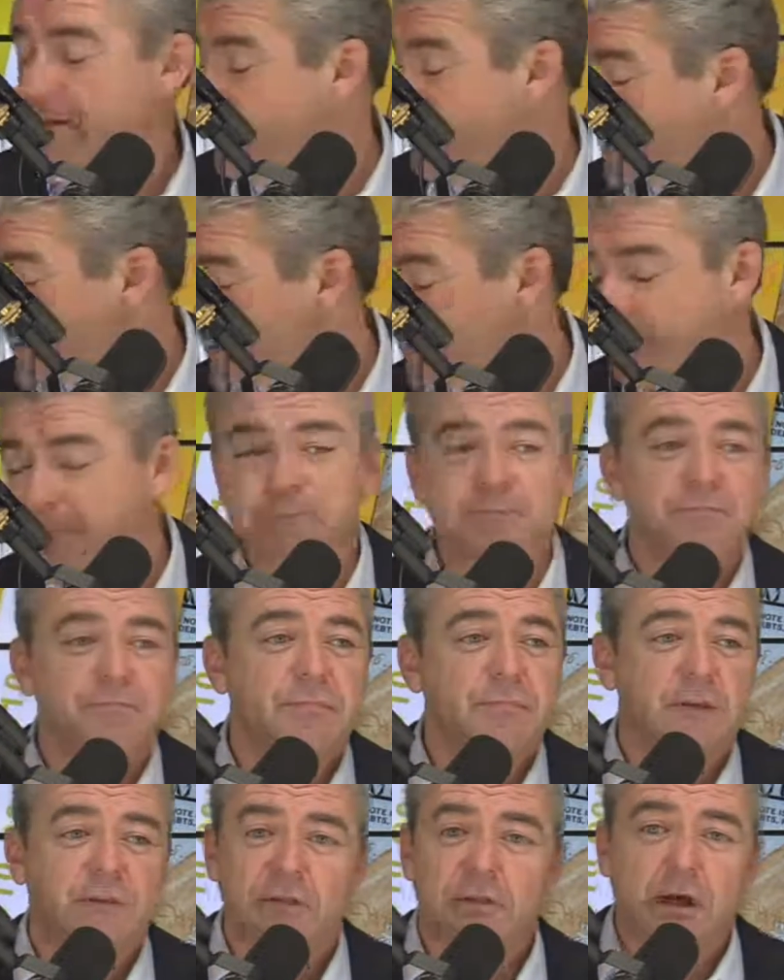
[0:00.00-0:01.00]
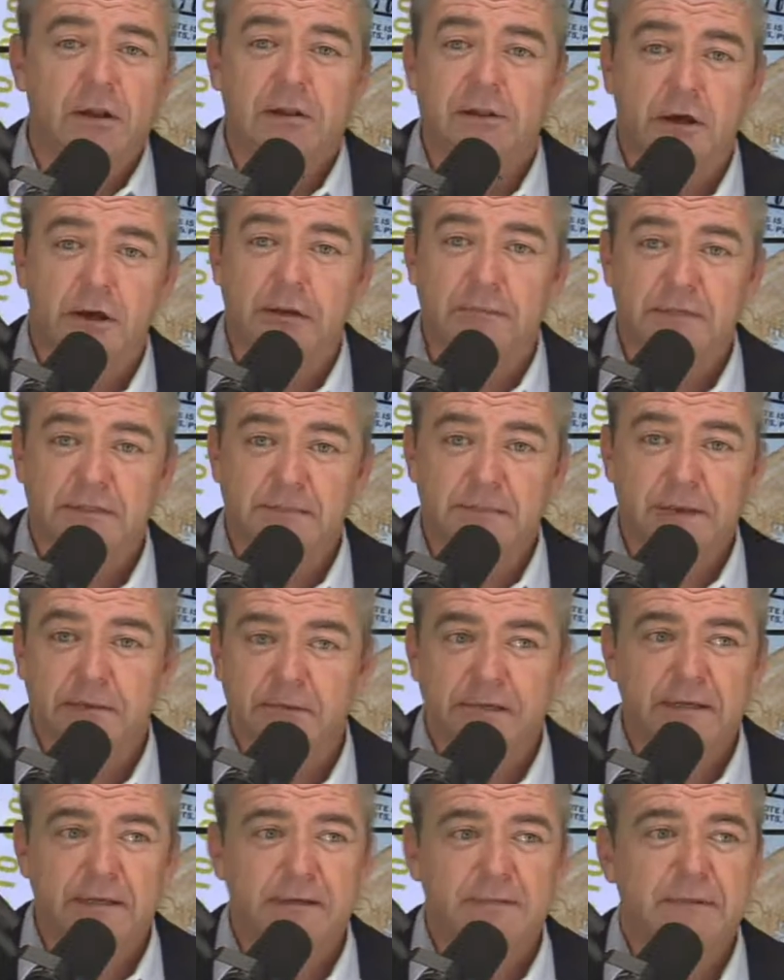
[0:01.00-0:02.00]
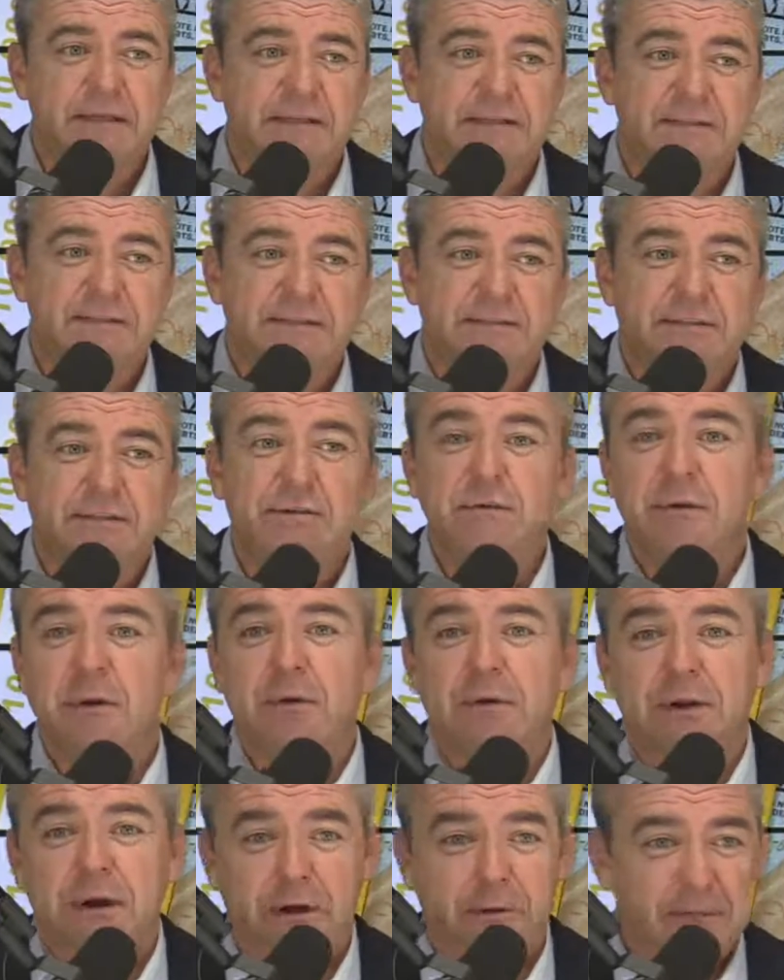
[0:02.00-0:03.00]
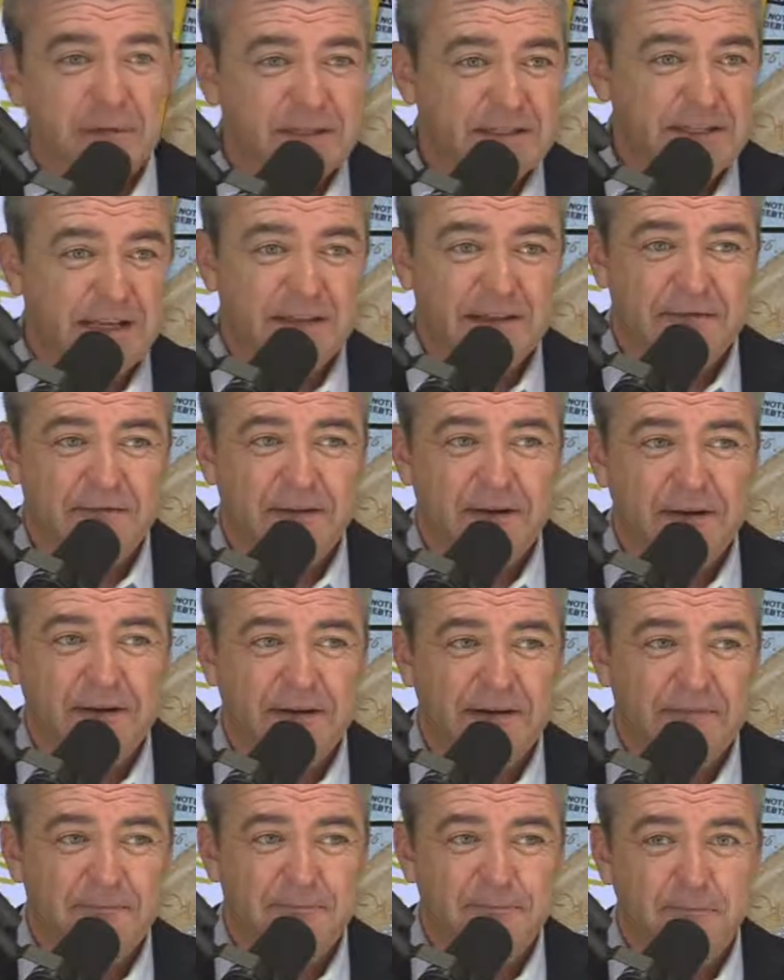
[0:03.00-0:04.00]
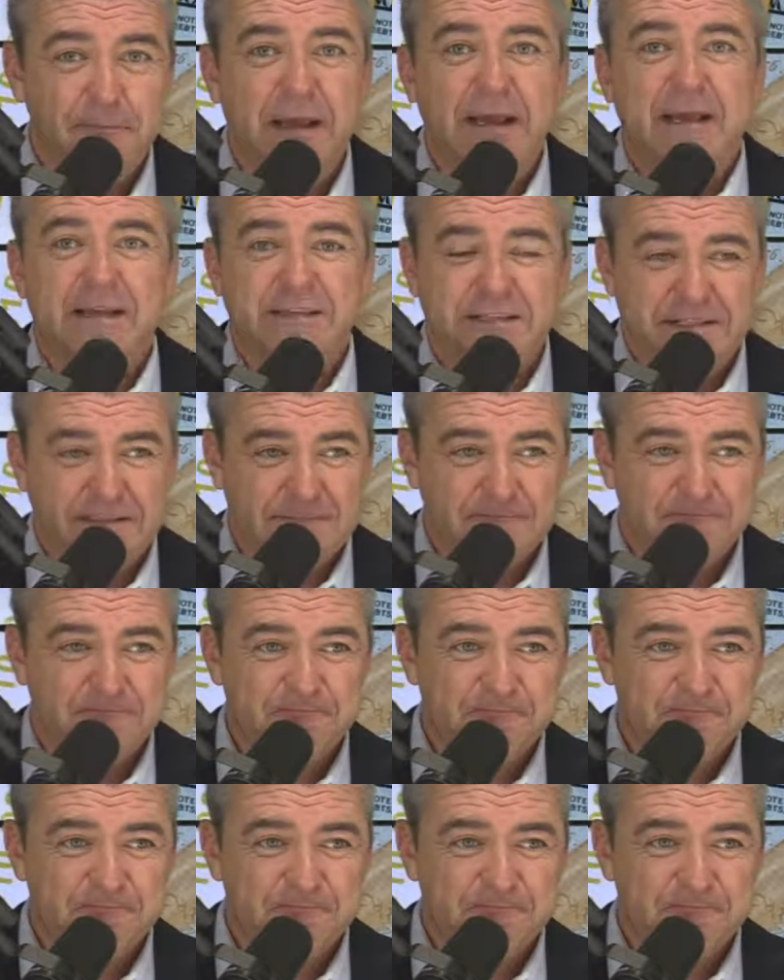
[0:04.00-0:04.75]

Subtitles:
It's not anonymous, by the way. I mean, it's pseudo anonymous at the very best.